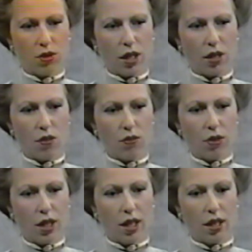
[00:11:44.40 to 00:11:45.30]
so it's
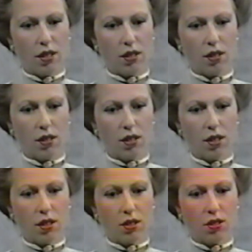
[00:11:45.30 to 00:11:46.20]
highly possible that
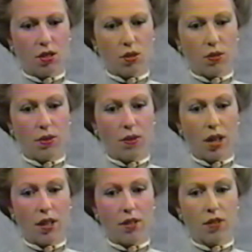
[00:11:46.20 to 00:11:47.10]
Anne
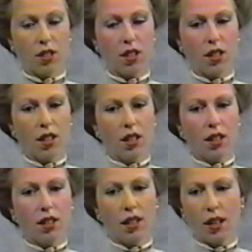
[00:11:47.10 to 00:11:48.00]
directly inspired
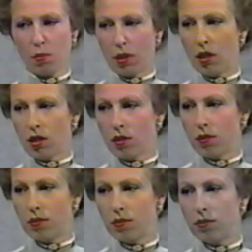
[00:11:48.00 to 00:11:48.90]
Catherine on this
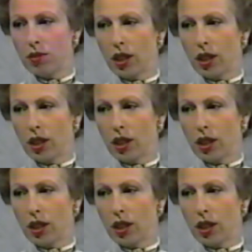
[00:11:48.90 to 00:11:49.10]
occasion.